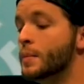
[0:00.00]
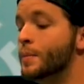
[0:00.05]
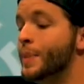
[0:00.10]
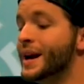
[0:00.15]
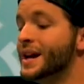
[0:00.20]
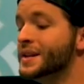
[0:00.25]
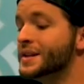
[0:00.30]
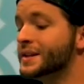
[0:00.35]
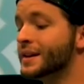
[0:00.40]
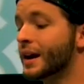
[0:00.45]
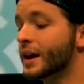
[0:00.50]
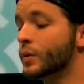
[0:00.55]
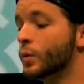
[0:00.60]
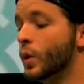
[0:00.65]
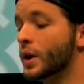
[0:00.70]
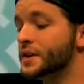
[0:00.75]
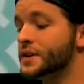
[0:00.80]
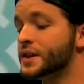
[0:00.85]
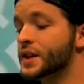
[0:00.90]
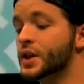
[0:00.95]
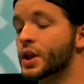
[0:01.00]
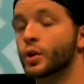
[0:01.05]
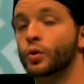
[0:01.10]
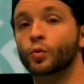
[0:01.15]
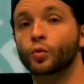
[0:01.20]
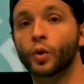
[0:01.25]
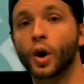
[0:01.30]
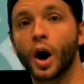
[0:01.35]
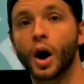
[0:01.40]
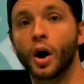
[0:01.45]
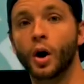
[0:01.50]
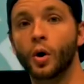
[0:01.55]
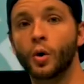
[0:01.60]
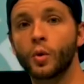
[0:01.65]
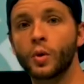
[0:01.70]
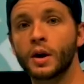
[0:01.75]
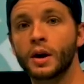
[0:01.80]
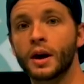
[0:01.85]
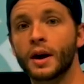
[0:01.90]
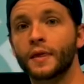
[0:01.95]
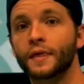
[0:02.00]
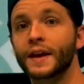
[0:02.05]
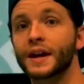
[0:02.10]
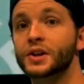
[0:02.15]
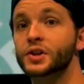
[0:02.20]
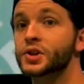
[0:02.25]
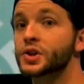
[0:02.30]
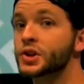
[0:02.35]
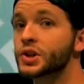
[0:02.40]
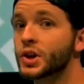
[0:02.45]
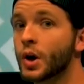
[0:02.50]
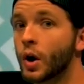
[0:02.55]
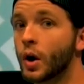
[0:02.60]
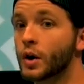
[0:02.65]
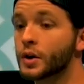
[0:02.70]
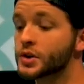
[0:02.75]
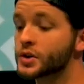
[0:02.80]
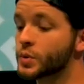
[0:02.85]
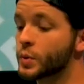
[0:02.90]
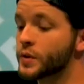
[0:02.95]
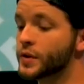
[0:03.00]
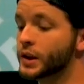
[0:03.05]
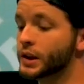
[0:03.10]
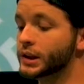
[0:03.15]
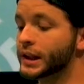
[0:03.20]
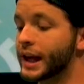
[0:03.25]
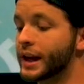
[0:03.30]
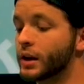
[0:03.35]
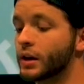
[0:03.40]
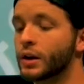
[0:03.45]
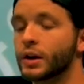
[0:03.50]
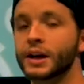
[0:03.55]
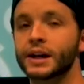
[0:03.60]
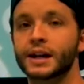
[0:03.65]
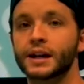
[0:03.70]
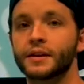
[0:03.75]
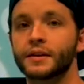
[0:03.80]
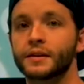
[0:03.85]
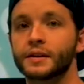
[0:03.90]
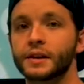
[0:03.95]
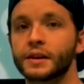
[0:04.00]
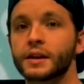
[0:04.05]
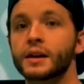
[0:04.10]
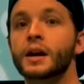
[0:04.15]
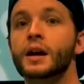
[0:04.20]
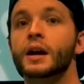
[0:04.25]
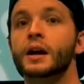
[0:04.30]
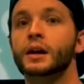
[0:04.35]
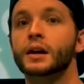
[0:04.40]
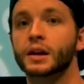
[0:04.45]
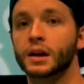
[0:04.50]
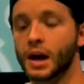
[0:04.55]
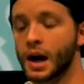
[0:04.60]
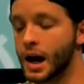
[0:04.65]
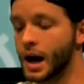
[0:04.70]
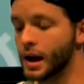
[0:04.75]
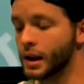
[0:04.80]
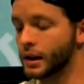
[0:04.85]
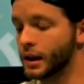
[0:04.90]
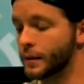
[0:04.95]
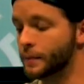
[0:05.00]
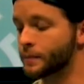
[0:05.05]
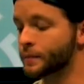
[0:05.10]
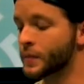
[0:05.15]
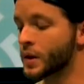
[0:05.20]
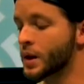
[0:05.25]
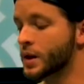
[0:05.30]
based on what's in the row that starts with the letter in the column.